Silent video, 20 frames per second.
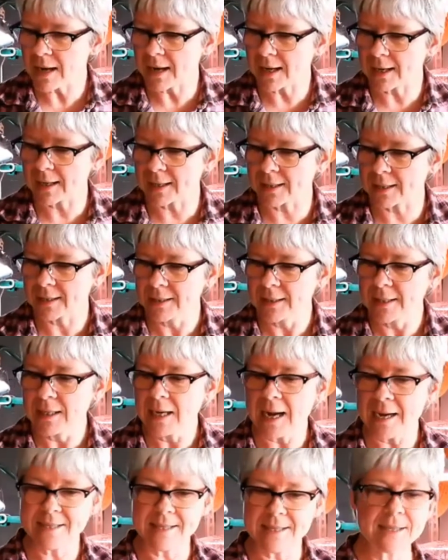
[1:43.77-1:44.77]

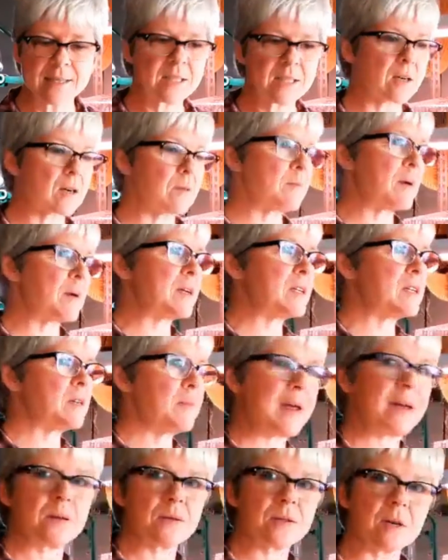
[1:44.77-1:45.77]
I did start my
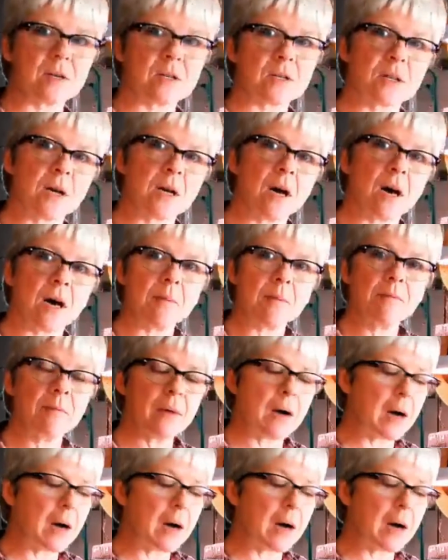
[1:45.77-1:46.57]
tomatoes on time.